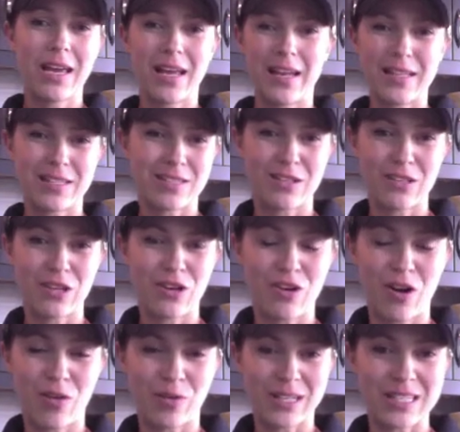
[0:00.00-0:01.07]
and you're
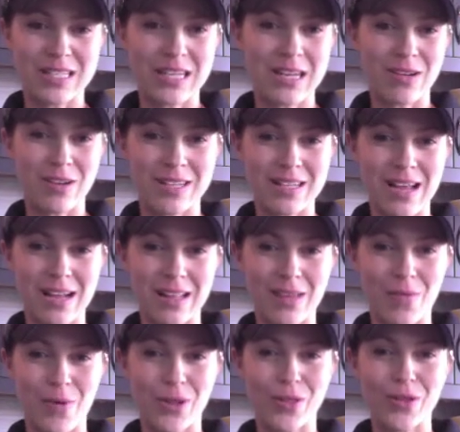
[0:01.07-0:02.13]
not really seeing exactly
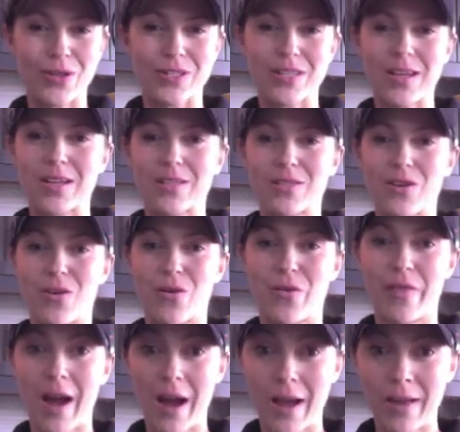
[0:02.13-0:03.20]
what it looks like. So
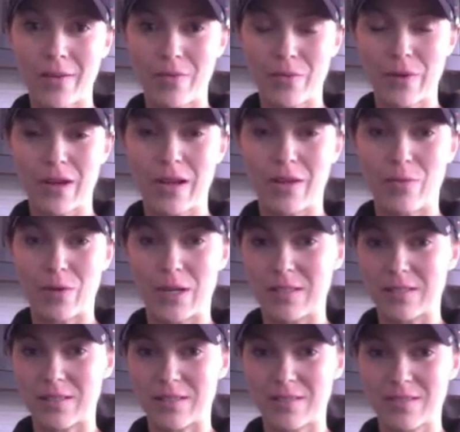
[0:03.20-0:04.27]
that
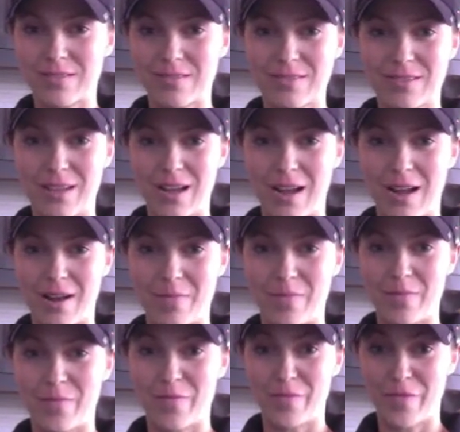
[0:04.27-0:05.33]
was
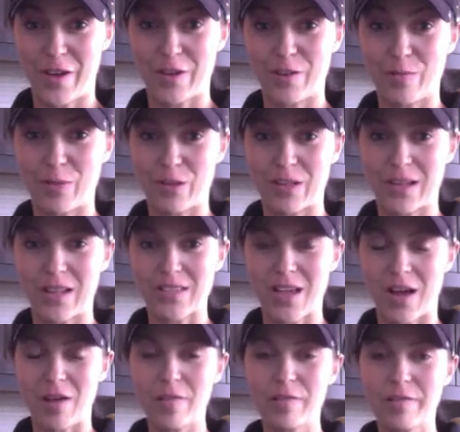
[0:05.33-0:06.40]
valuable in
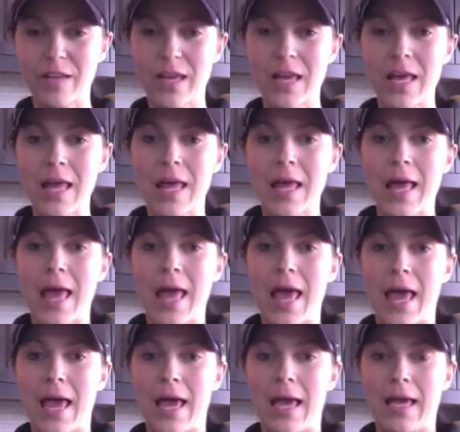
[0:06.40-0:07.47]
itself.
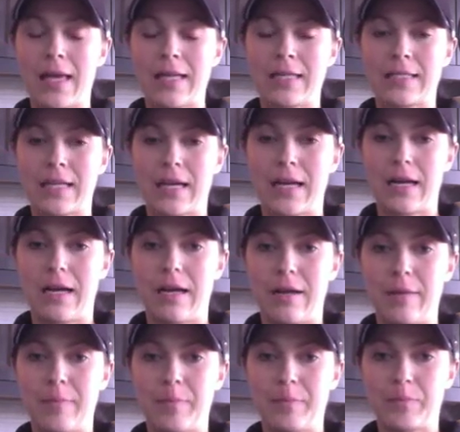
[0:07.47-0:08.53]
And
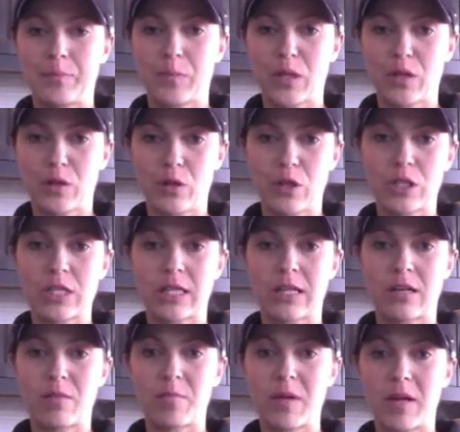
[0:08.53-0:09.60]
learned a
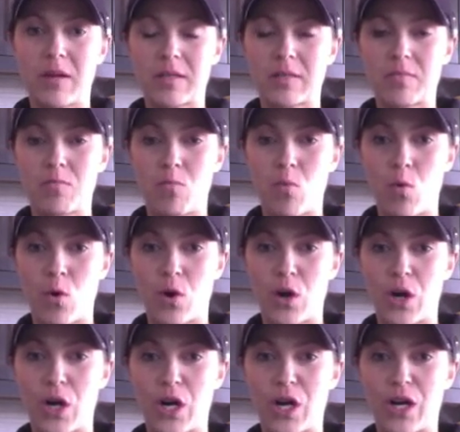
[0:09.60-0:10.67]
little bit
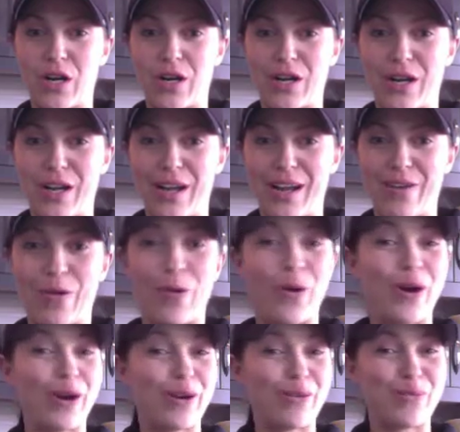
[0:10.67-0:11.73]
more,
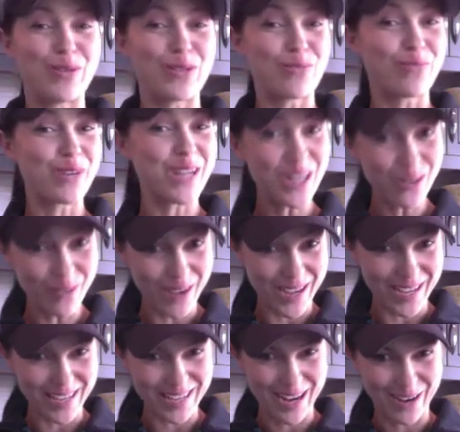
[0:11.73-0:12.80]
or was
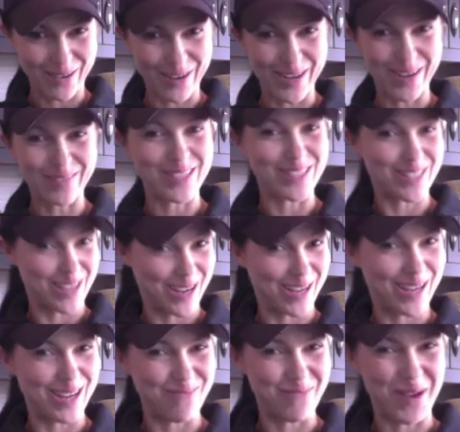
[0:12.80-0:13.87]
reiterated how I have to suck
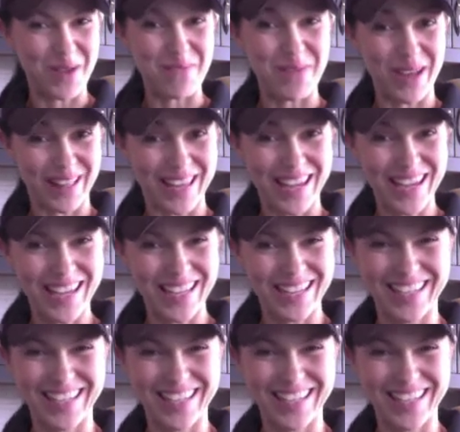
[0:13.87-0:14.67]
in my belly.